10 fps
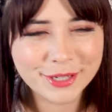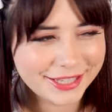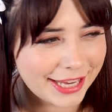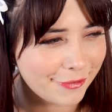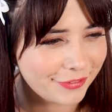want to
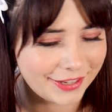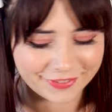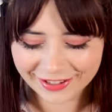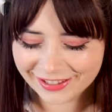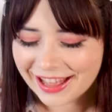say
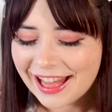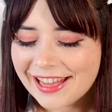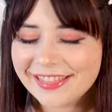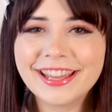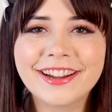flavor?
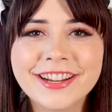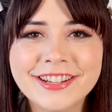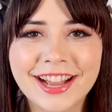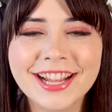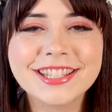They're a
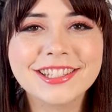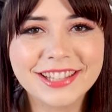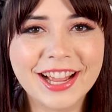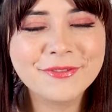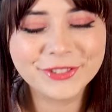nice
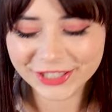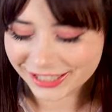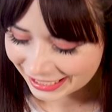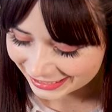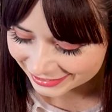light blue
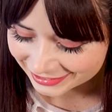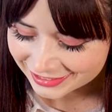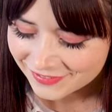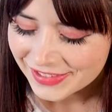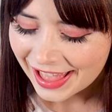
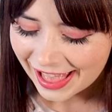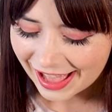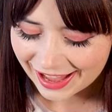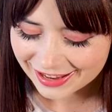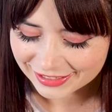color
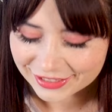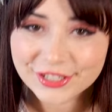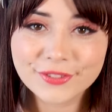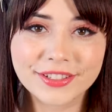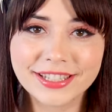and
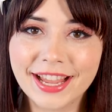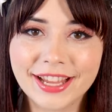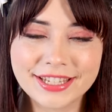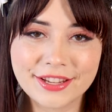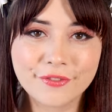just really
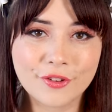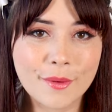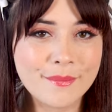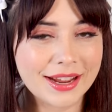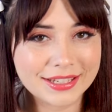handy
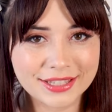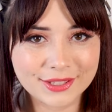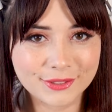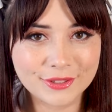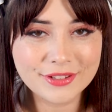for back to
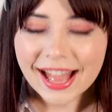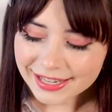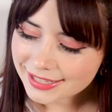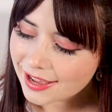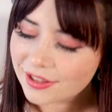school
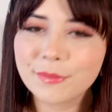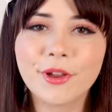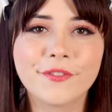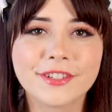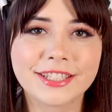and they are the
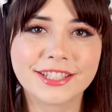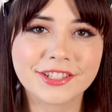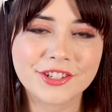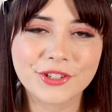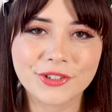perfect
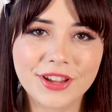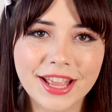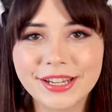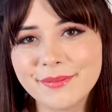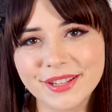addition to
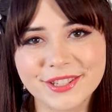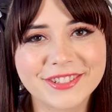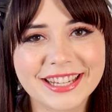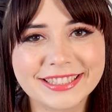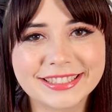any
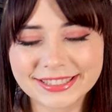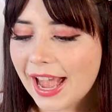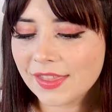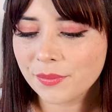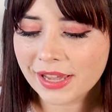pencil case.
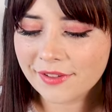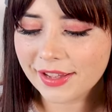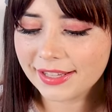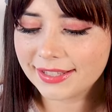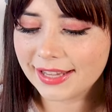And then we have
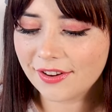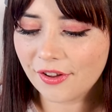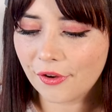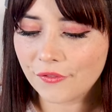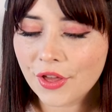a
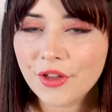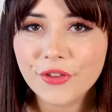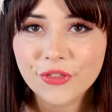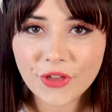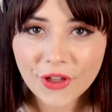set of
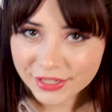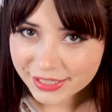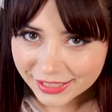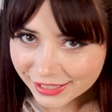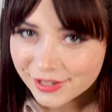
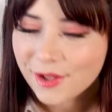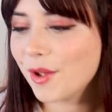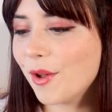30